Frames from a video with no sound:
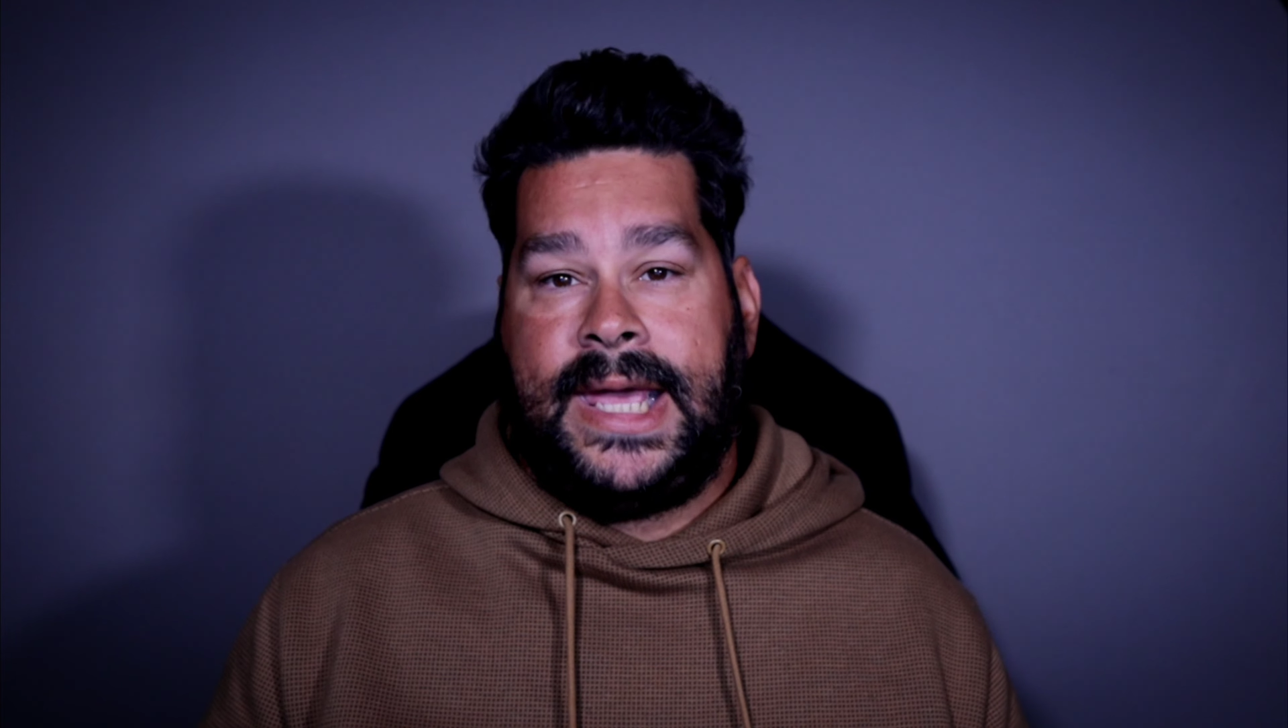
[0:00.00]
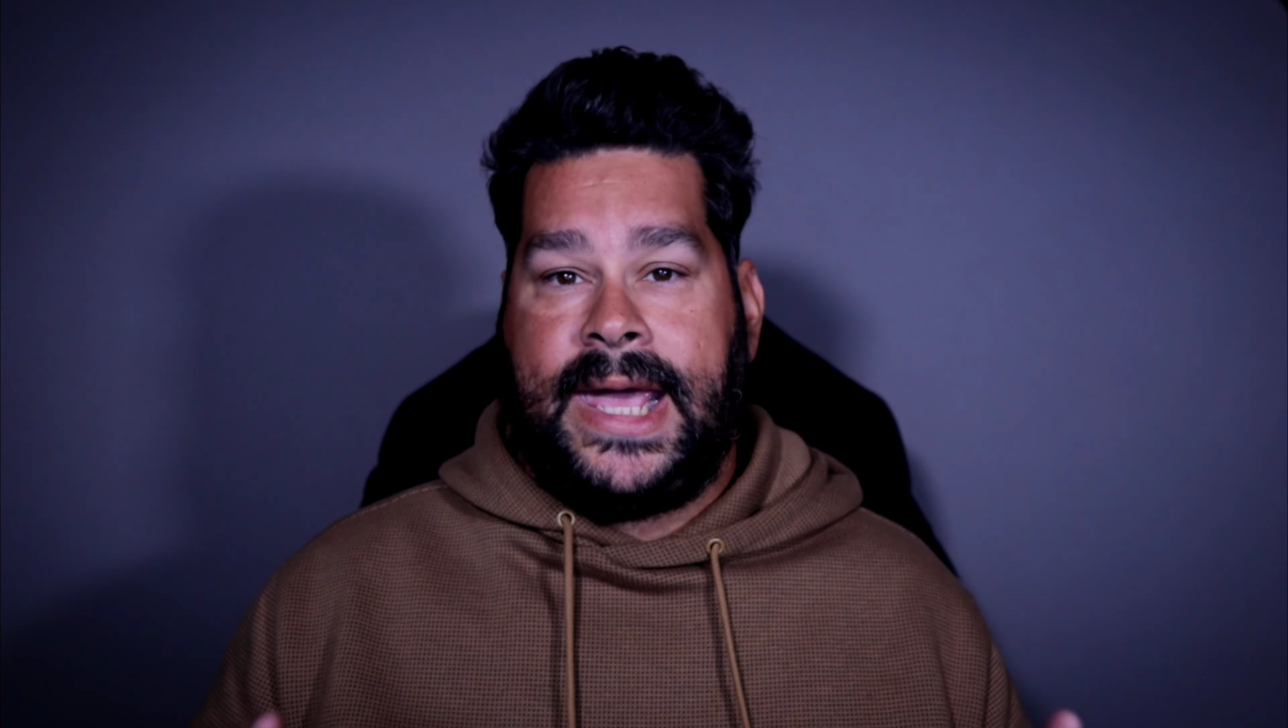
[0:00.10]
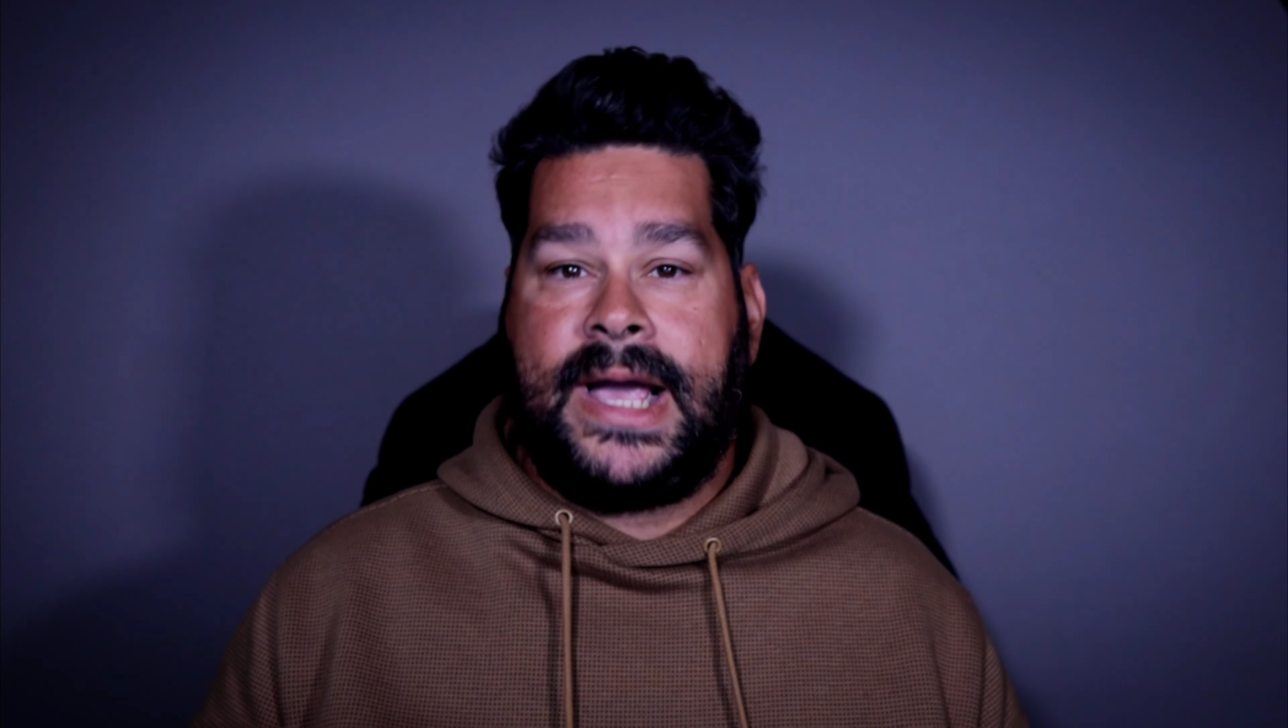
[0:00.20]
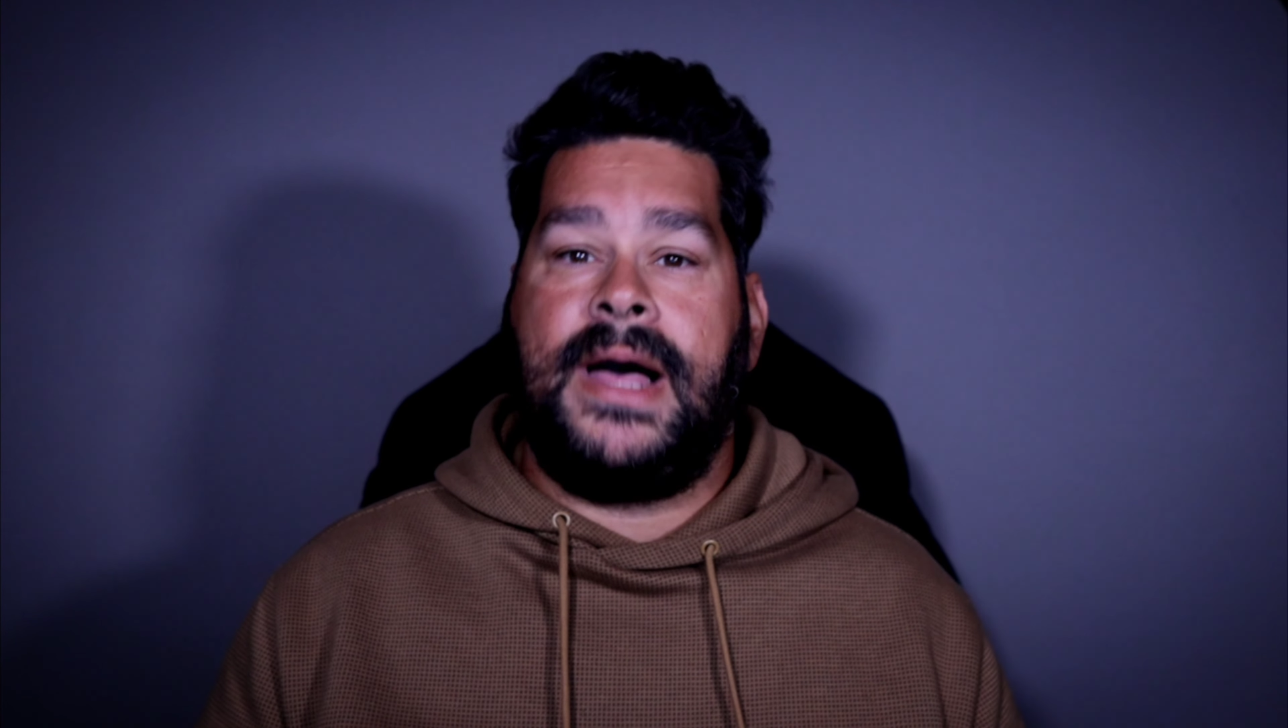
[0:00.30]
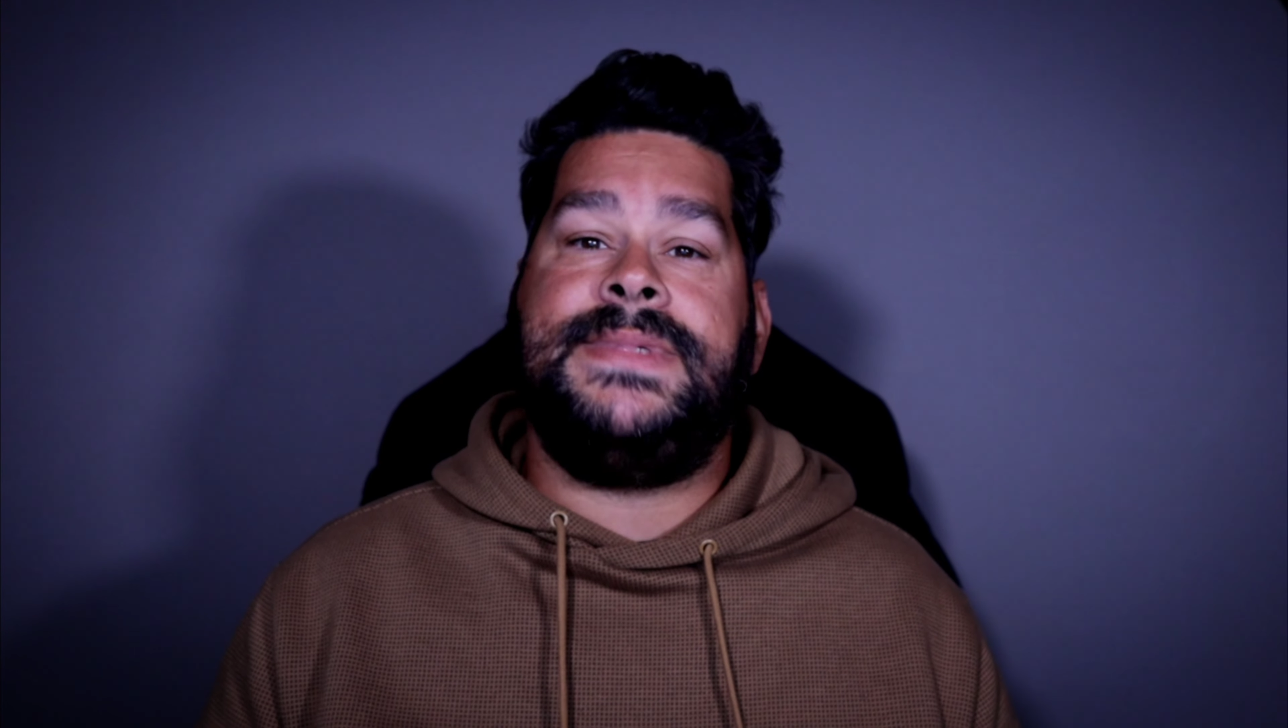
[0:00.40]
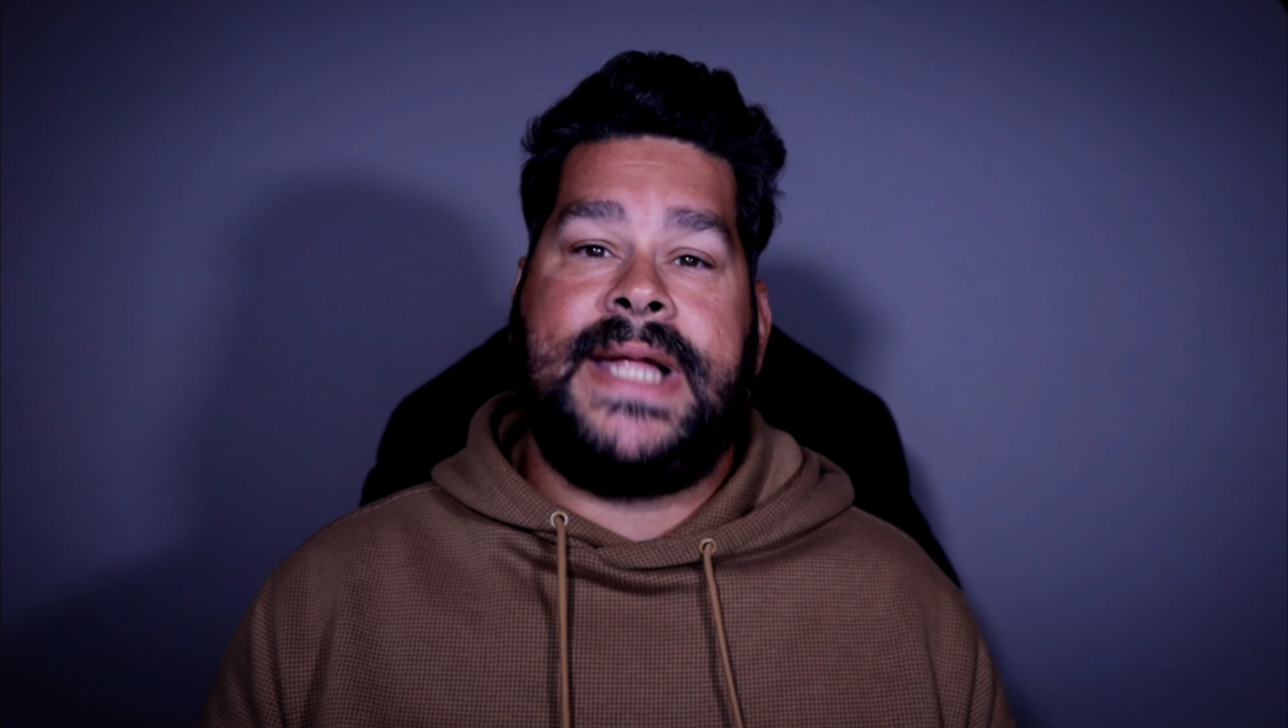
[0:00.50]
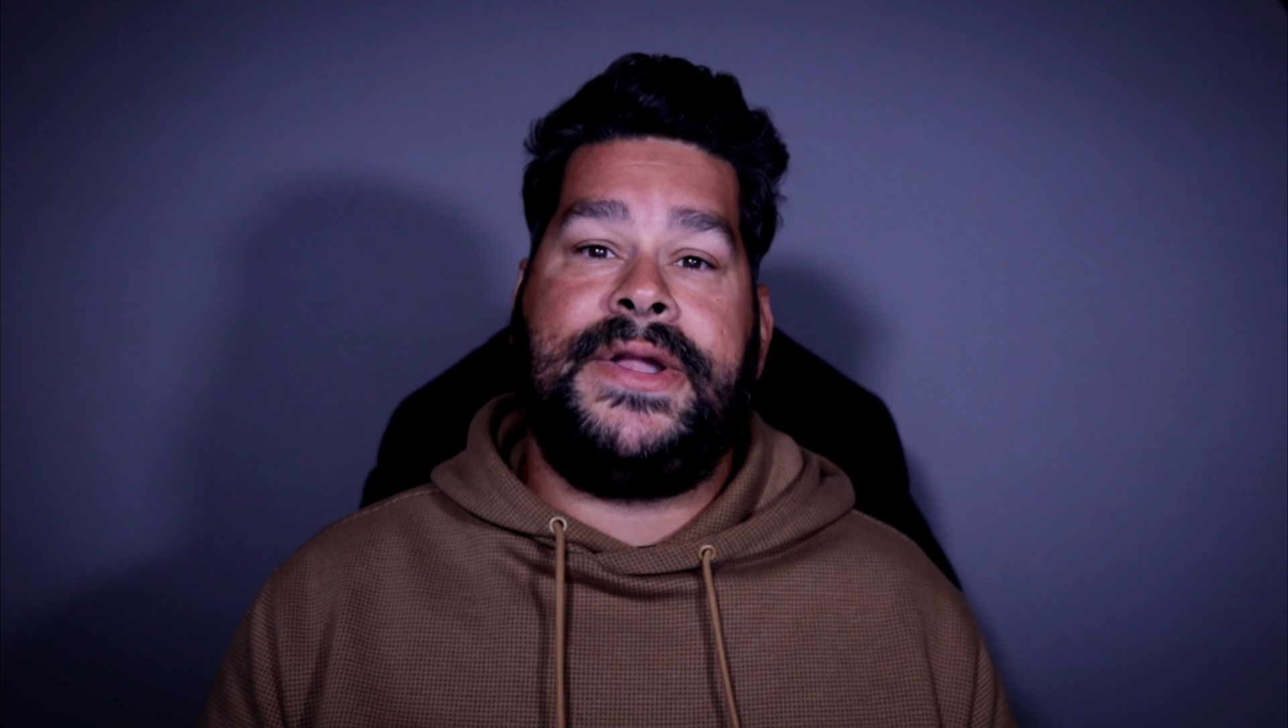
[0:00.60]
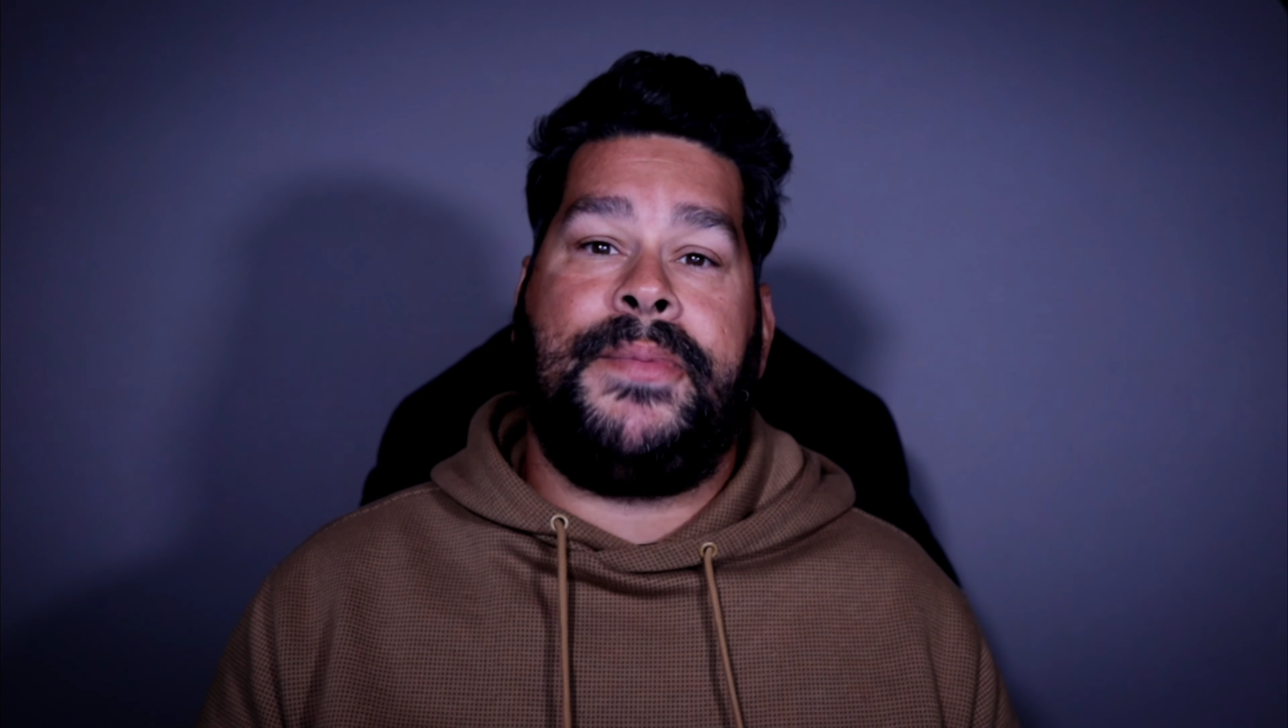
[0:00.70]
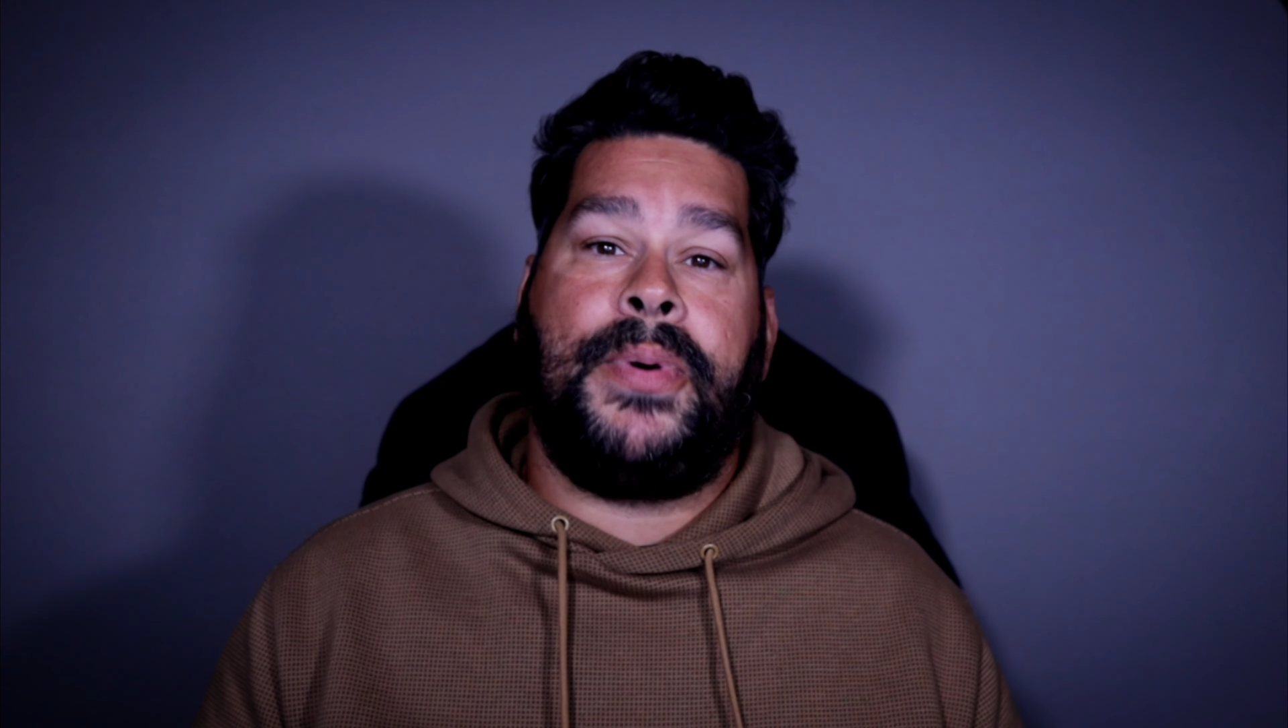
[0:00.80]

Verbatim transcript: It comes down